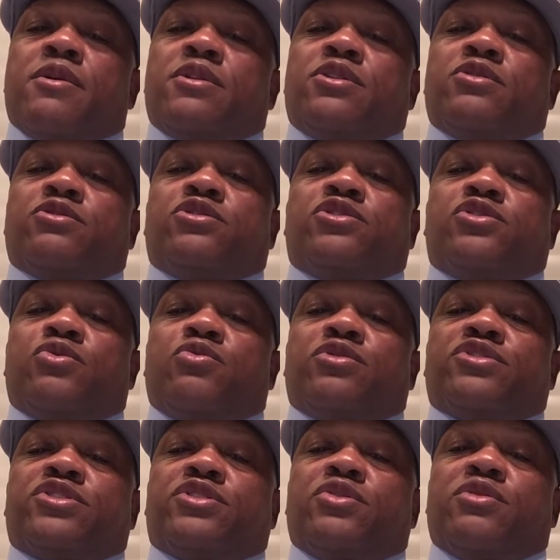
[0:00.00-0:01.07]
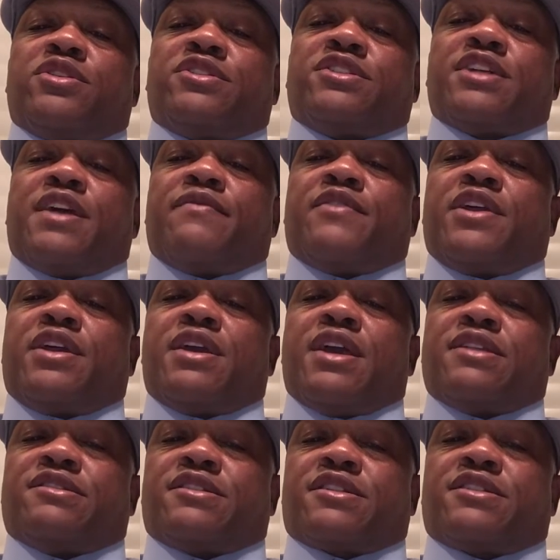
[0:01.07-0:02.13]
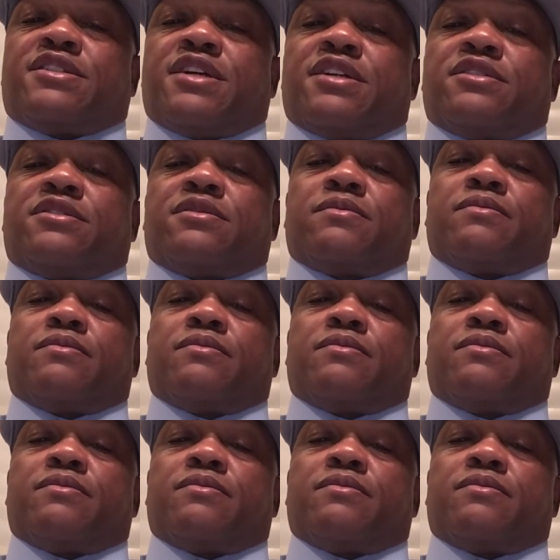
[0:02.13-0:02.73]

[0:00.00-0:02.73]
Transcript: to ensure student safety and success.